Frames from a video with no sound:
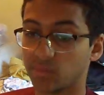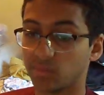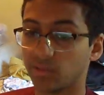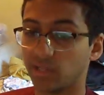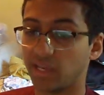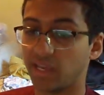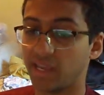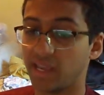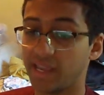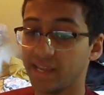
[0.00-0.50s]
gonna
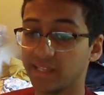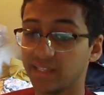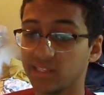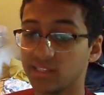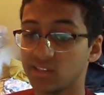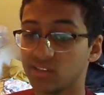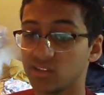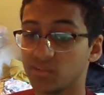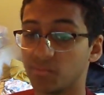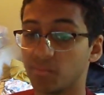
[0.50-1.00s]
play
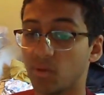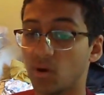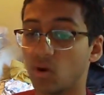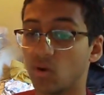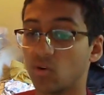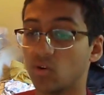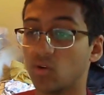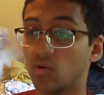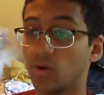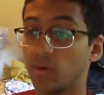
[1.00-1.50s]
England
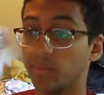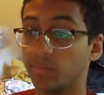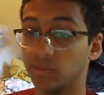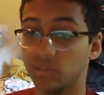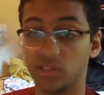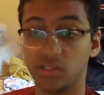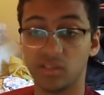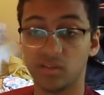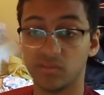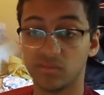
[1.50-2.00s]
tomorrow, I
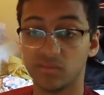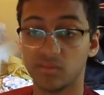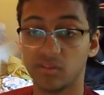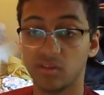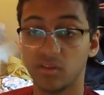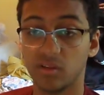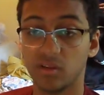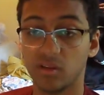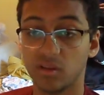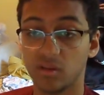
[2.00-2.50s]
believe.
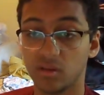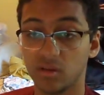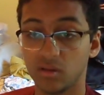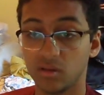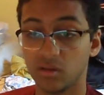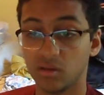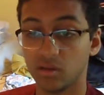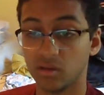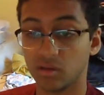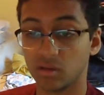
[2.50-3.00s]

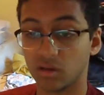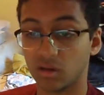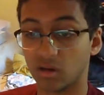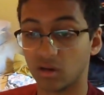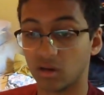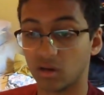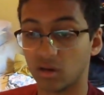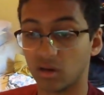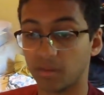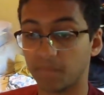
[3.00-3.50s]

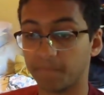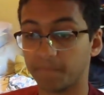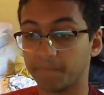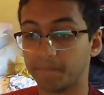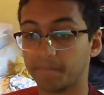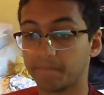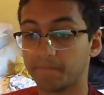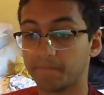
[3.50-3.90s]
Um,